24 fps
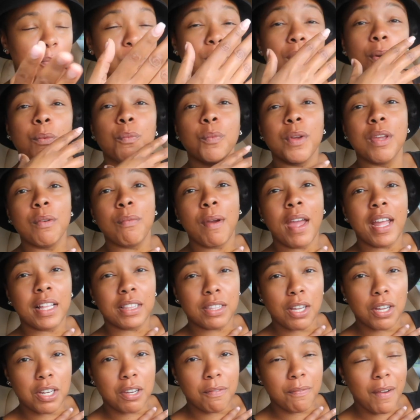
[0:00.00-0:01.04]
We're we rank
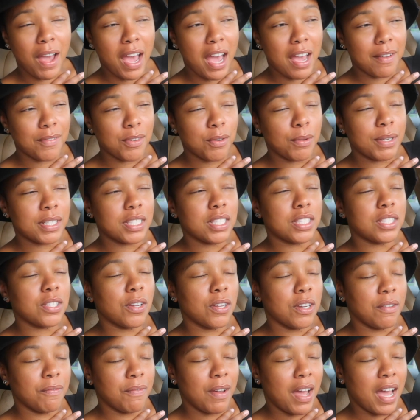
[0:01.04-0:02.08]
35. US is
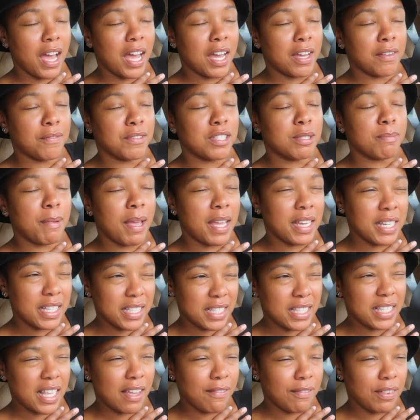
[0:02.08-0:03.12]
35. Spain
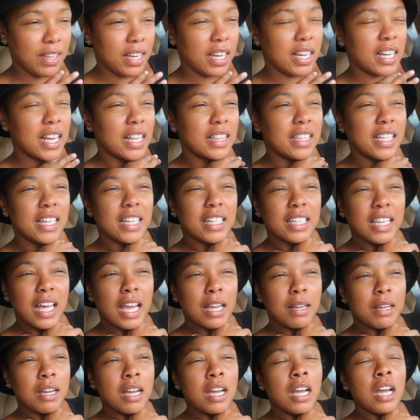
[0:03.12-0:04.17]
is seven, and I think
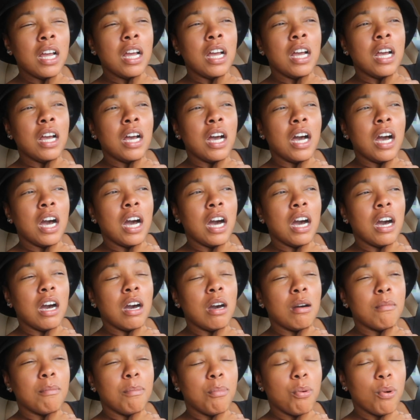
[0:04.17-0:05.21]
like
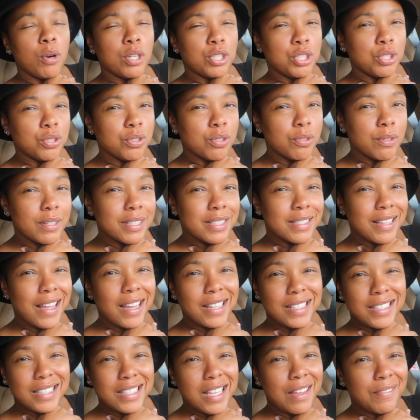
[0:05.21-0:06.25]
um, Portugal is
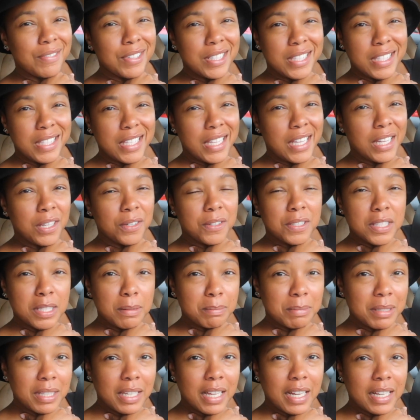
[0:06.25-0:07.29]
like 17 or
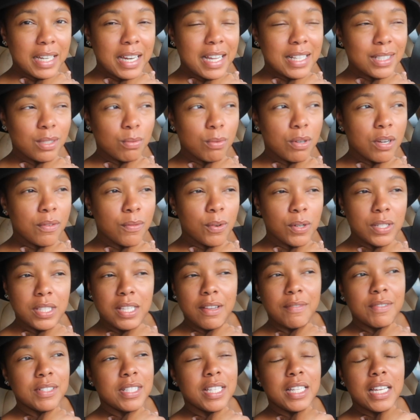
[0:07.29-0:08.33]
something like that, 12 or
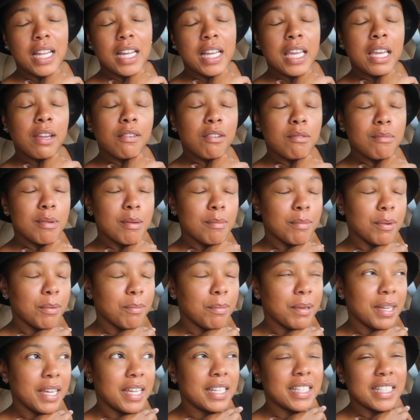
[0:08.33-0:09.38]
17, I can't remember,
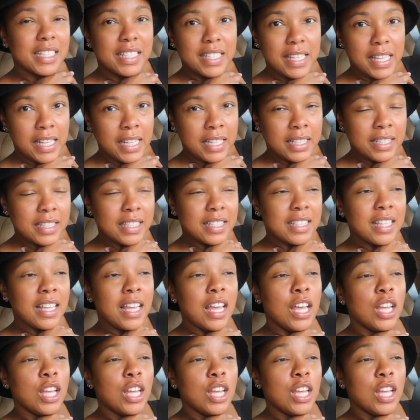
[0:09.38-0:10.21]
but in the teens.